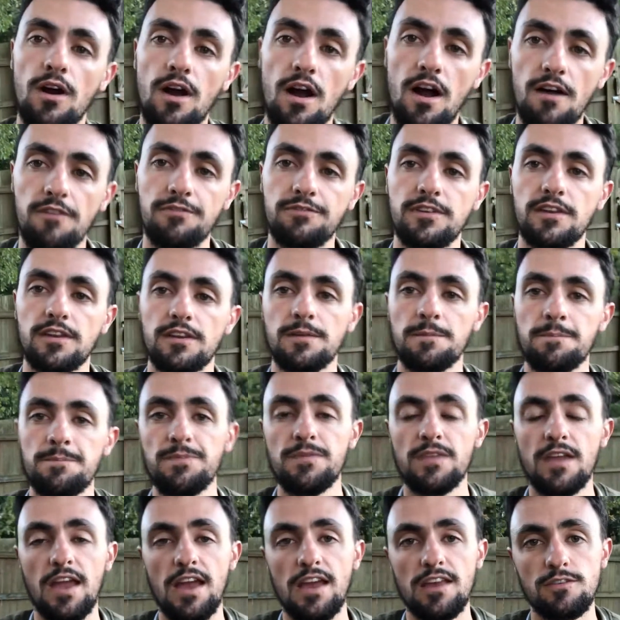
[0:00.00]
often
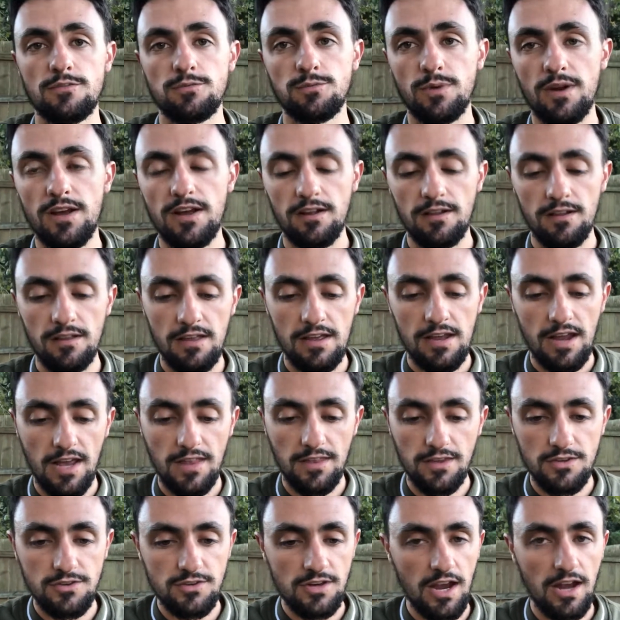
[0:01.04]
as well. And
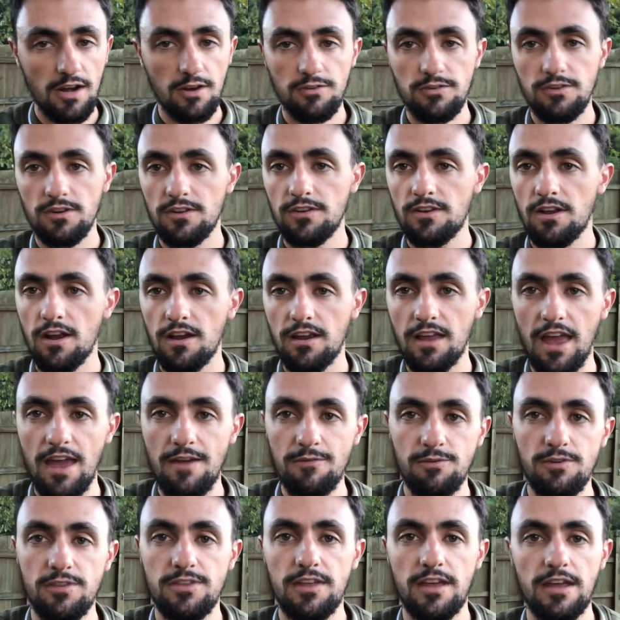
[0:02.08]
this channel is going to talk
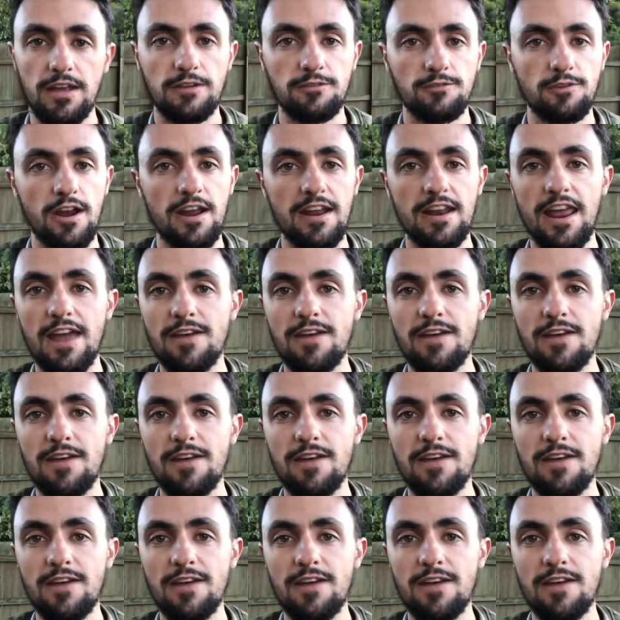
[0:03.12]
everything, right?